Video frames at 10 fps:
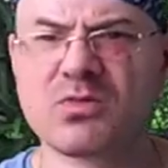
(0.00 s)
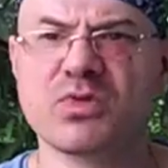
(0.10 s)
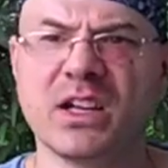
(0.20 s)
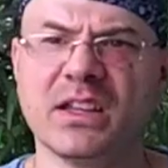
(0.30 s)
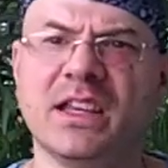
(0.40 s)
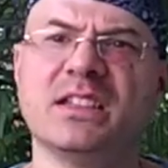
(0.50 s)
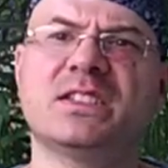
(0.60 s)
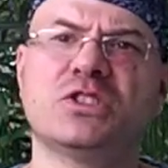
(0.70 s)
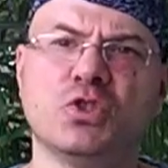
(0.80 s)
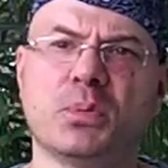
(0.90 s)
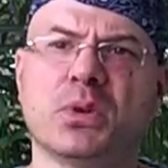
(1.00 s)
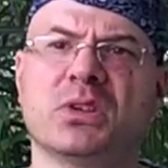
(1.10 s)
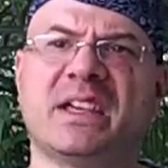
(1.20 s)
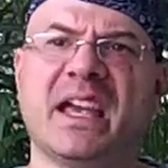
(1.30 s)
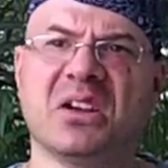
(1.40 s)
Really
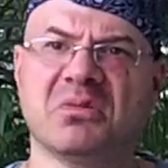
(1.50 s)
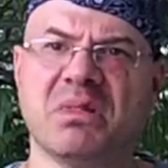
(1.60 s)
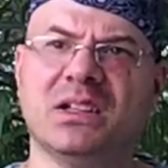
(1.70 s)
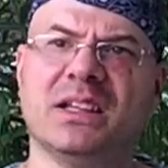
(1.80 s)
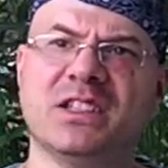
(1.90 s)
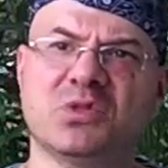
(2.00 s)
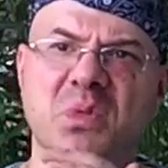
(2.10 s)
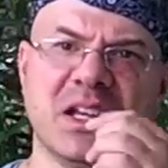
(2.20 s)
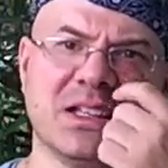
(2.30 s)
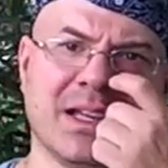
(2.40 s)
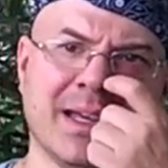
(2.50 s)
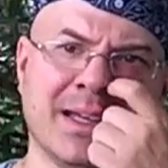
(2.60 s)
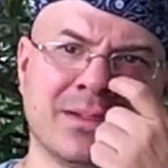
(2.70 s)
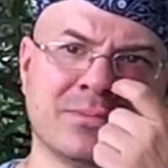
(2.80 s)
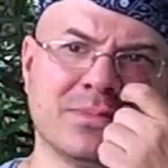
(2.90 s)
super caramelly sweet,
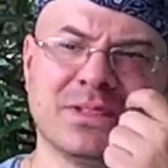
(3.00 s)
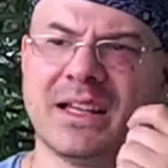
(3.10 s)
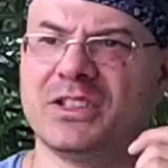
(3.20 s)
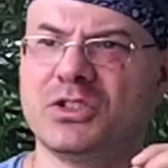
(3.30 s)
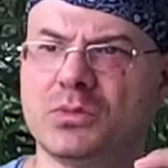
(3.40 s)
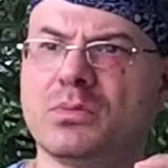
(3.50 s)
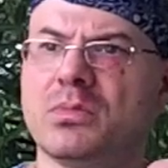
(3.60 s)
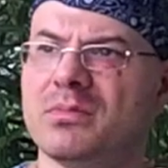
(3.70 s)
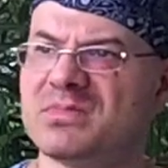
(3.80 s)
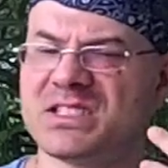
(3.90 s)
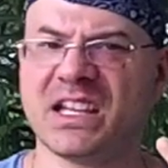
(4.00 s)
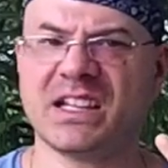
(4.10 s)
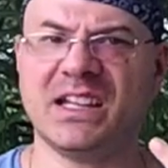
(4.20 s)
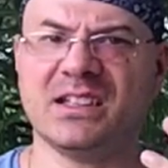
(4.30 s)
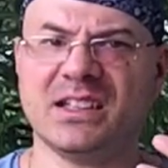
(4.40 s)
like
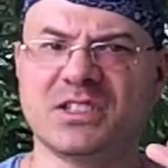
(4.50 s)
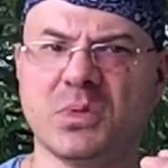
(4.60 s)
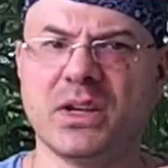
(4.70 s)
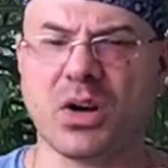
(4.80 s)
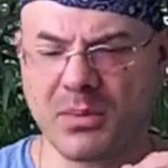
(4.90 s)
sickeningly sweet